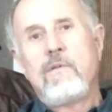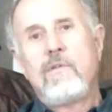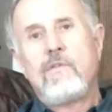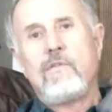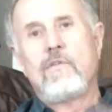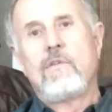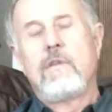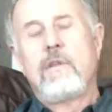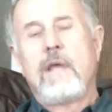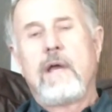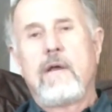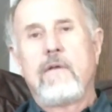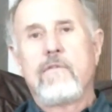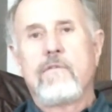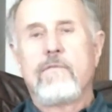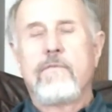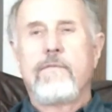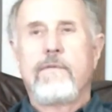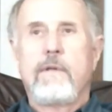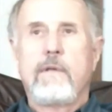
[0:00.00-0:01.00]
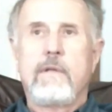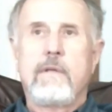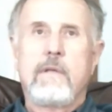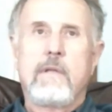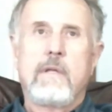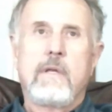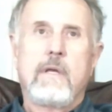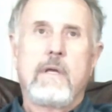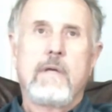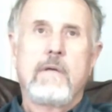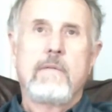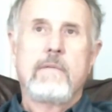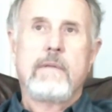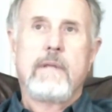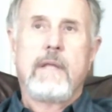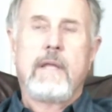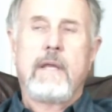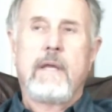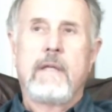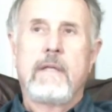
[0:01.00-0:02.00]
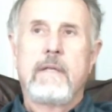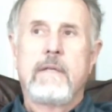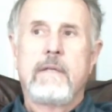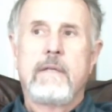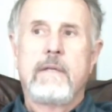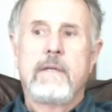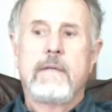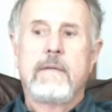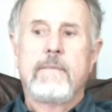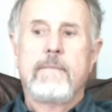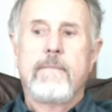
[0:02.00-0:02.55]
which is 1,000 feet, and